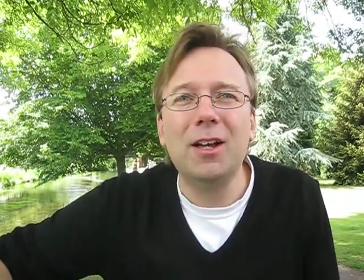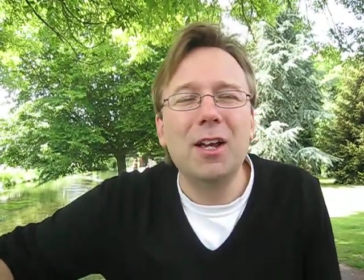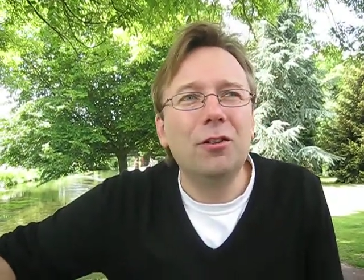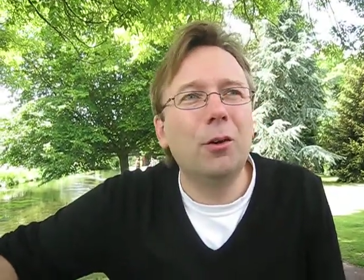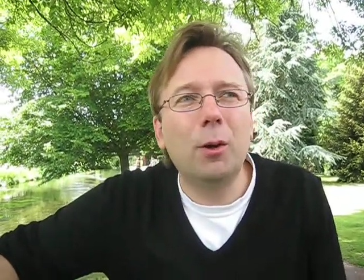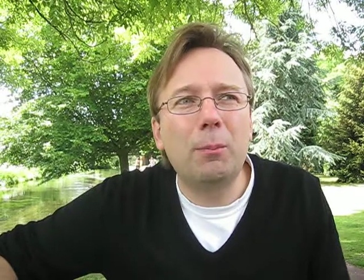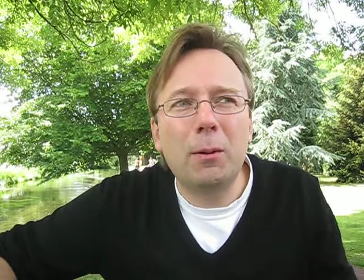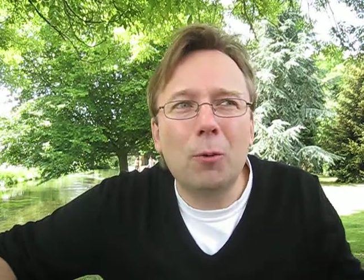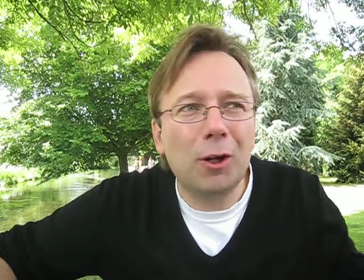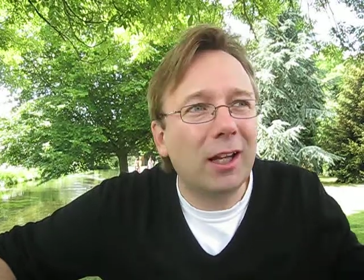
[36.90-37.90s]
So we've
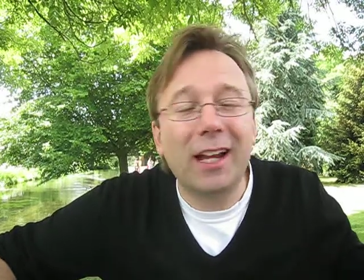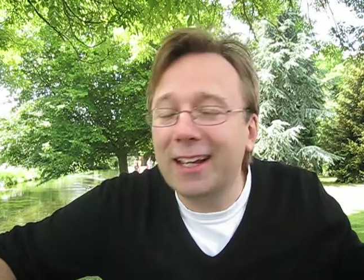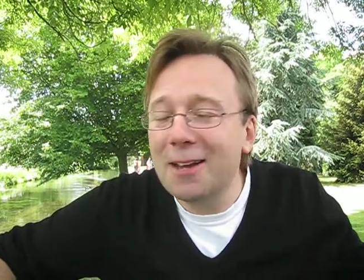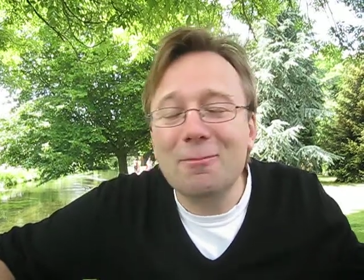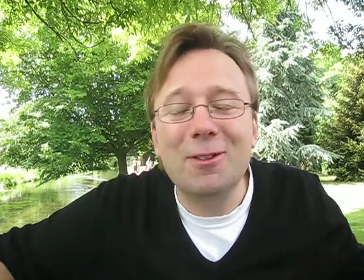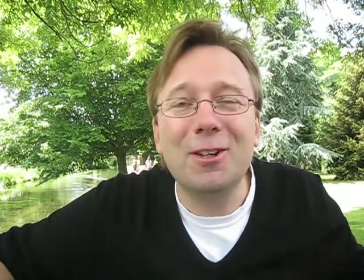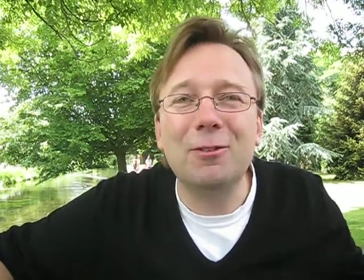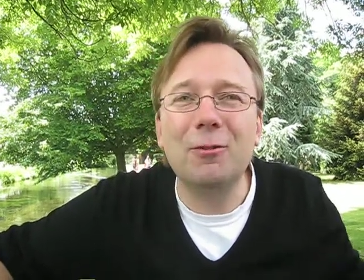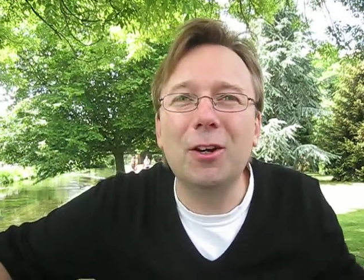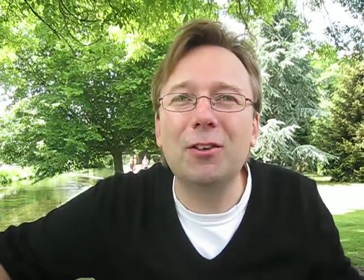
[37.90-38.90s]
been working again with the
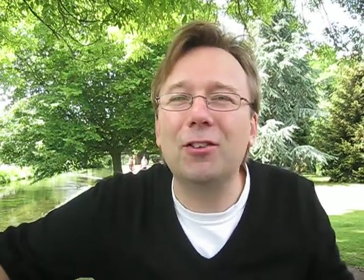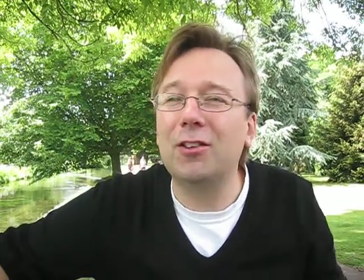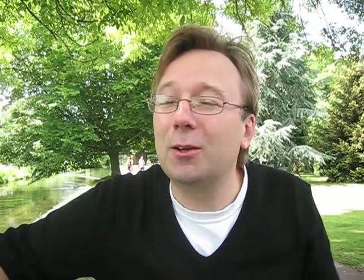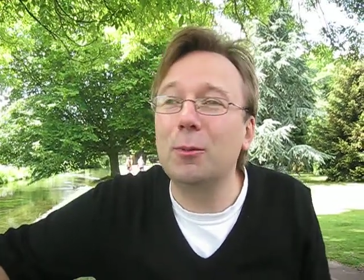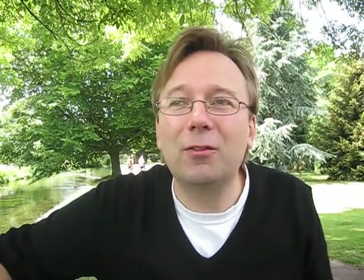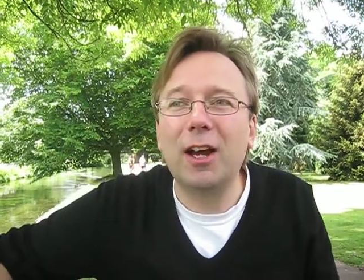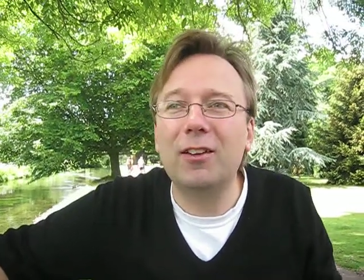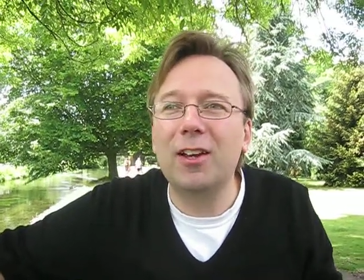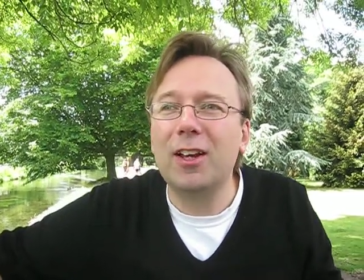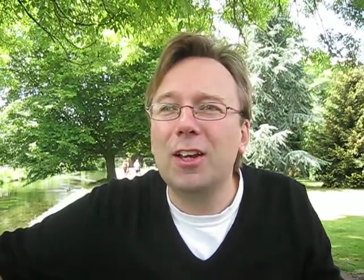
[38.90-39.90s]
university, and we've had
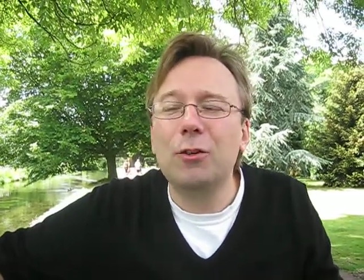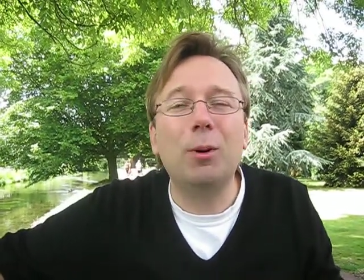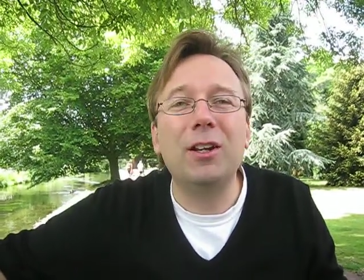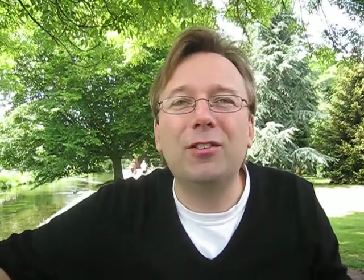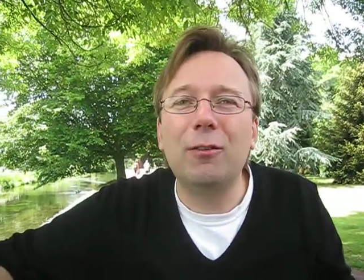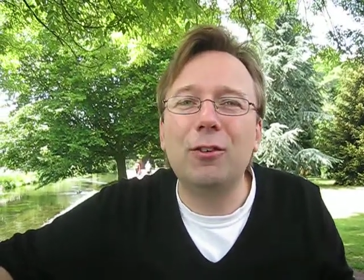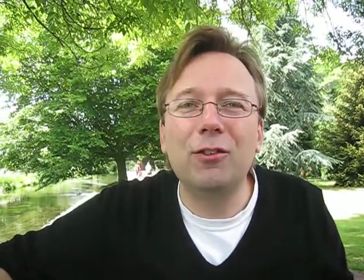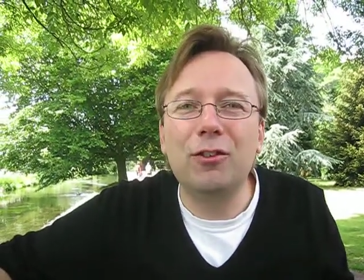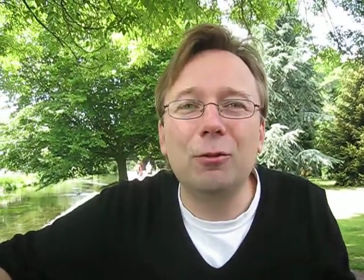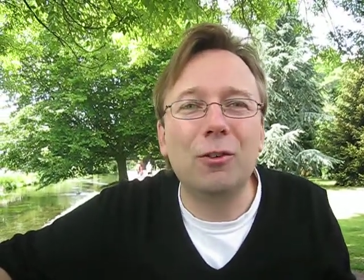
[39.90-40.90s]
27
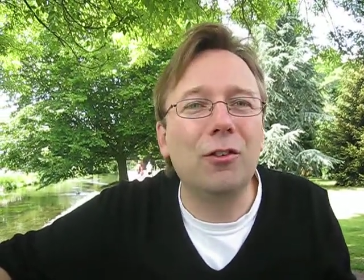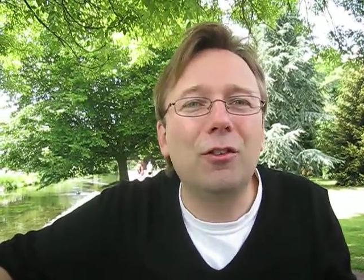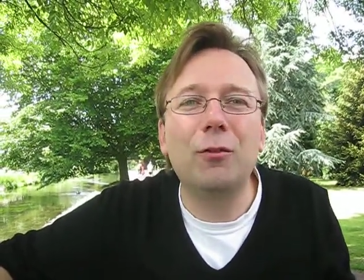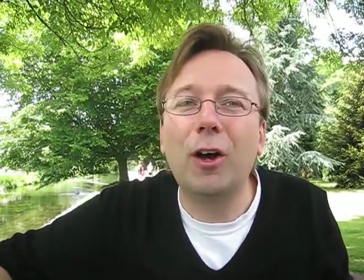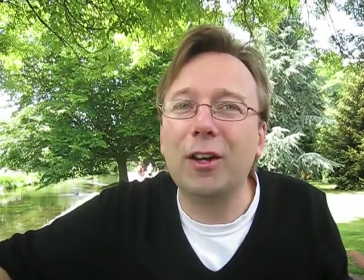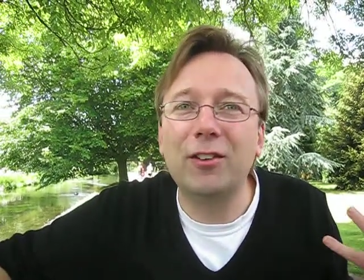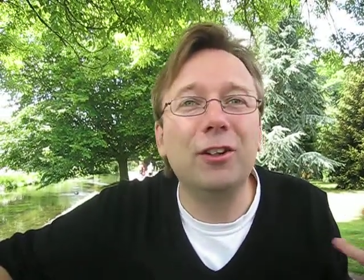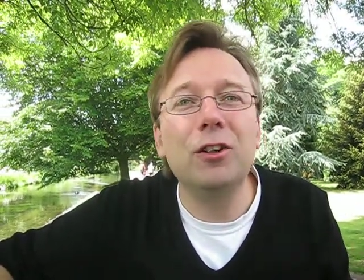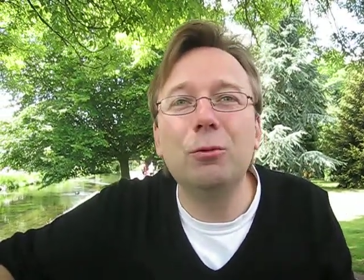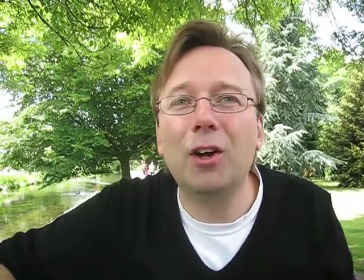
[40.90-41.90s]
students devising
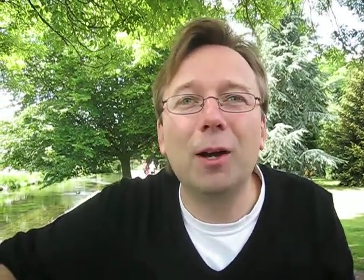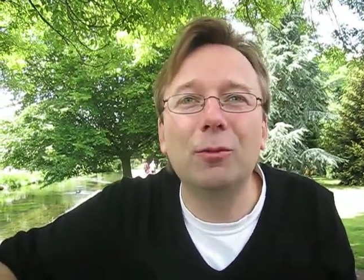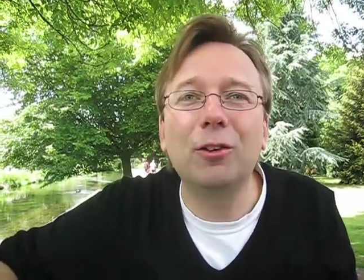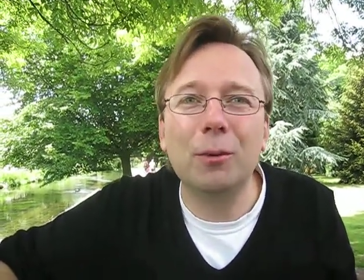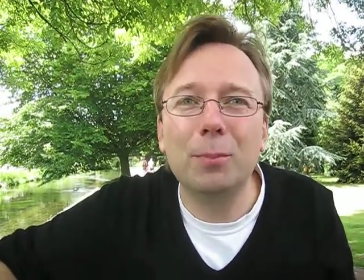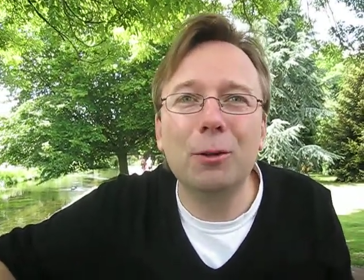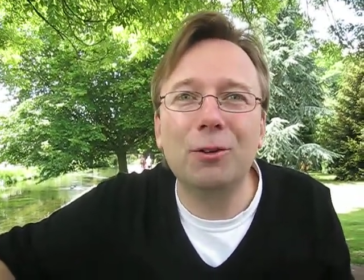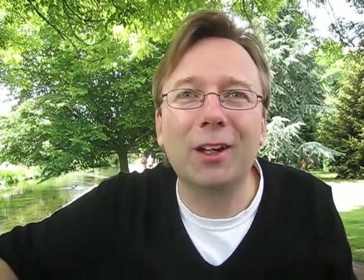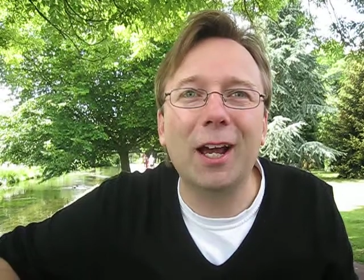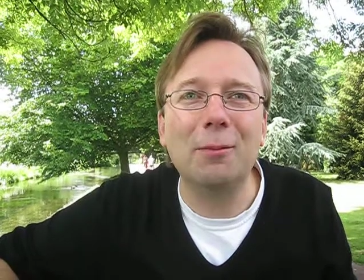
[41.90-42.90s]
new types of
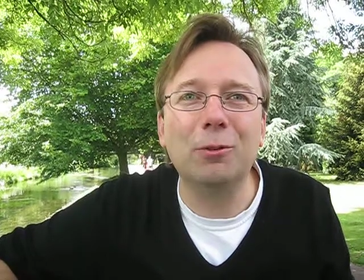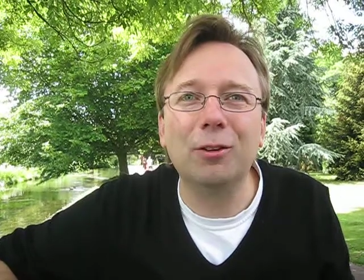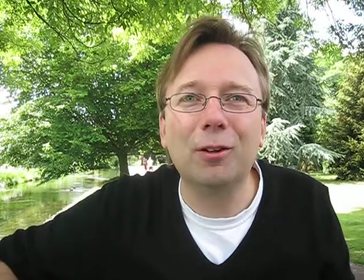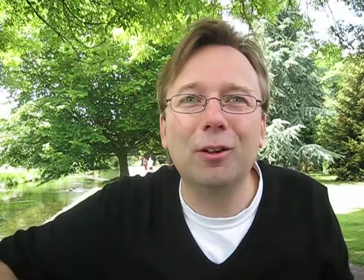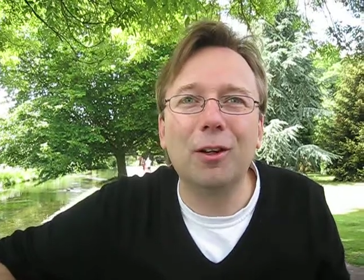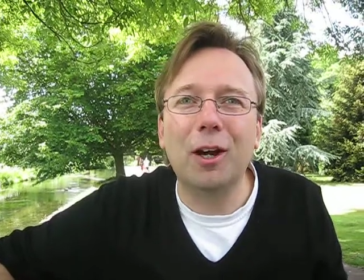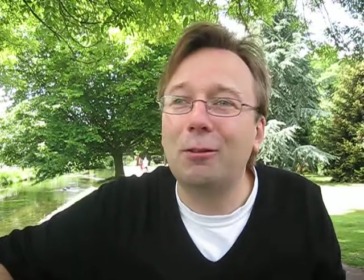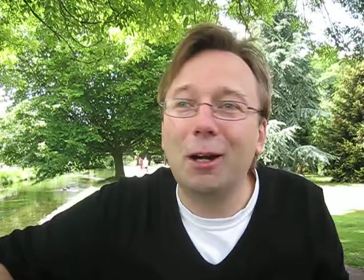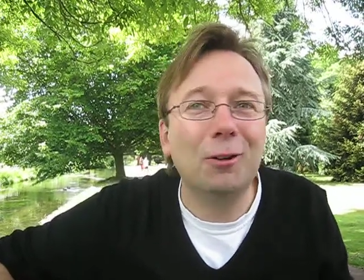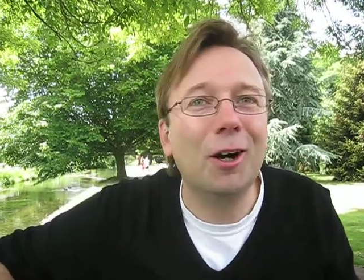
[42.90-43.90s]
computer games
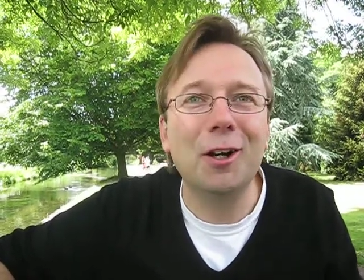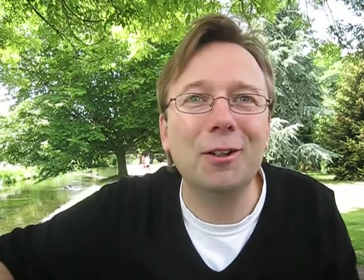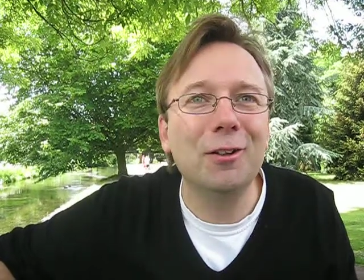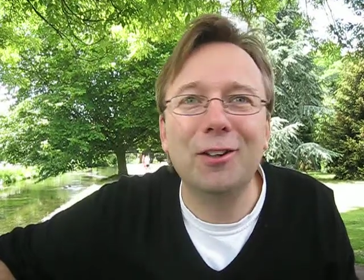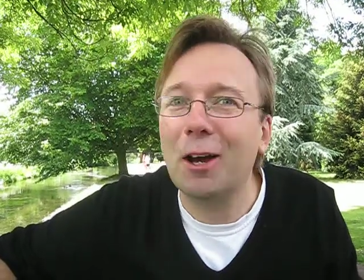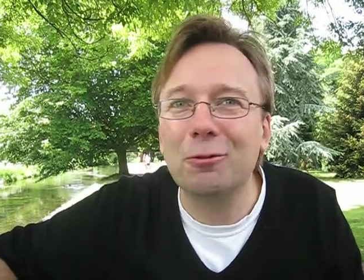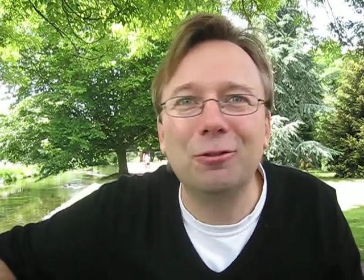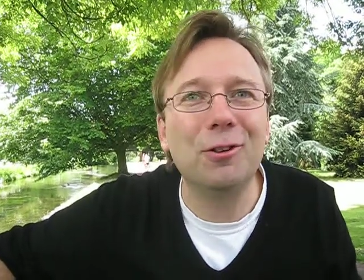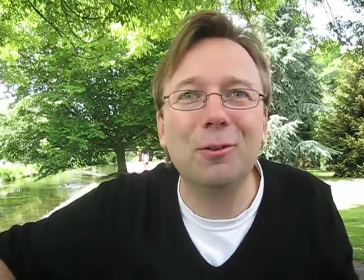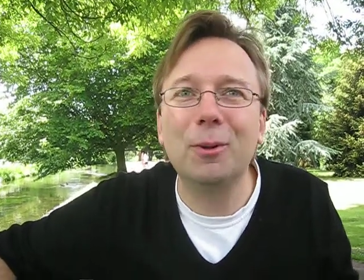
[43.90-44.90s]
around kindness,
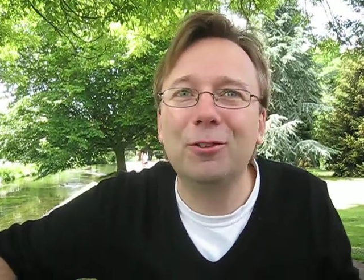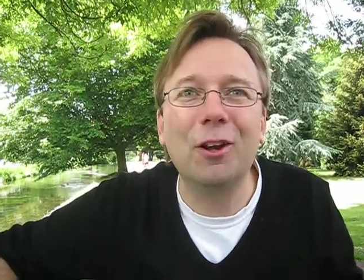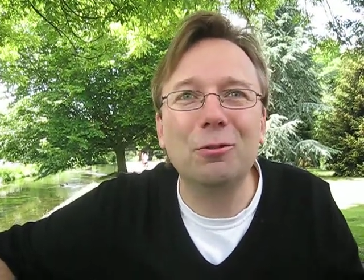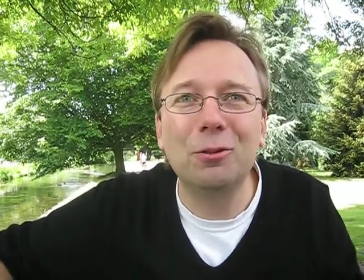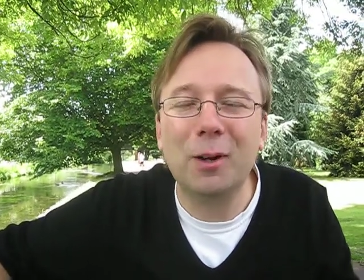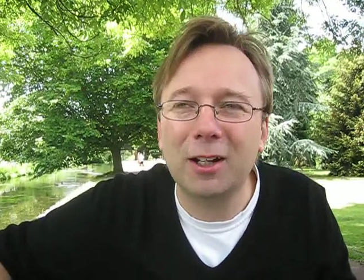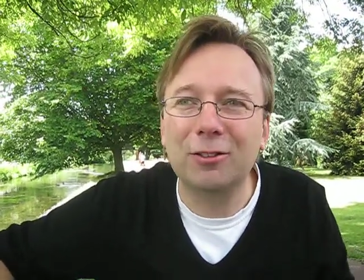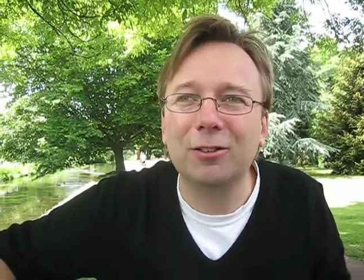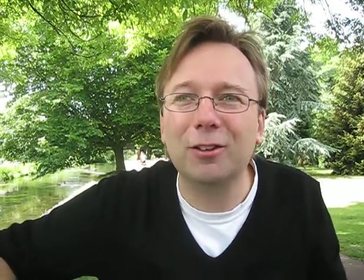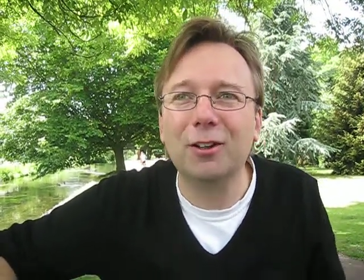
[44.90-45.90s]
altruism and social action.